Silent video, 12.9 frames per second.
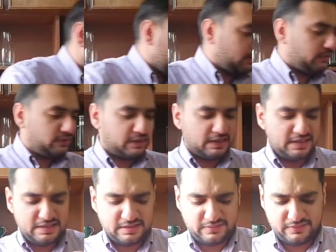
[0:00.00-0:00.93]
Now the
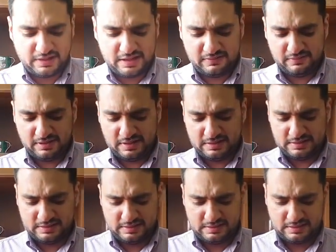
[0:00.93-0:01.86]
Kalita Wave
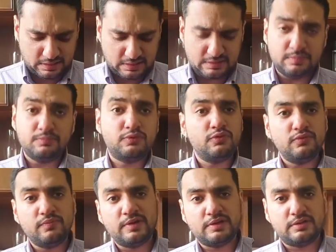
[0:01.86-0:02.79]
is, is an
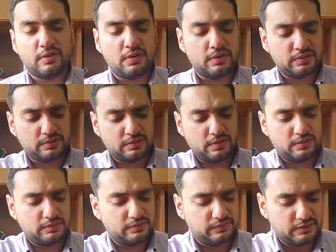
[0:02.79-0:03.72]
improvement on,
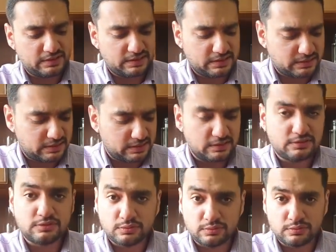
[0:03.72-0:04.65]
on the V sixty,
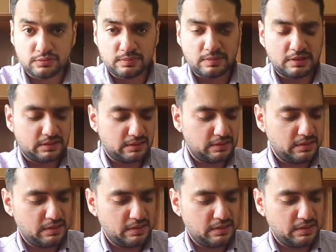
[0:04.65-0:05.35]
so to speak.